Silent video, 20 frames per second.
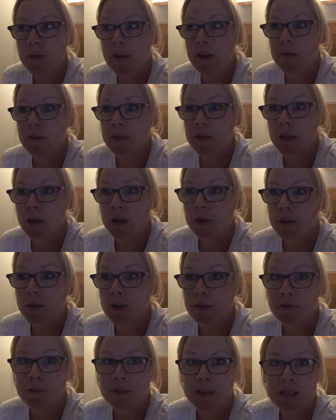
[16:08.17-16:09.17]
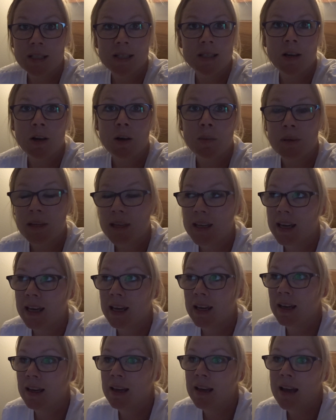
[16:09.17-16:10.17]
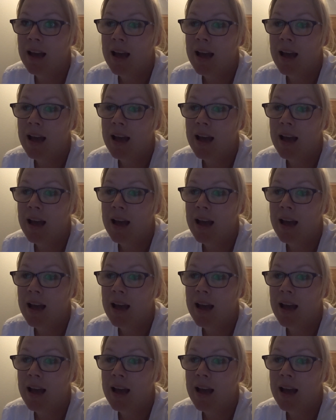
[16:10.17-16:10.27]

ever known it for this time of year.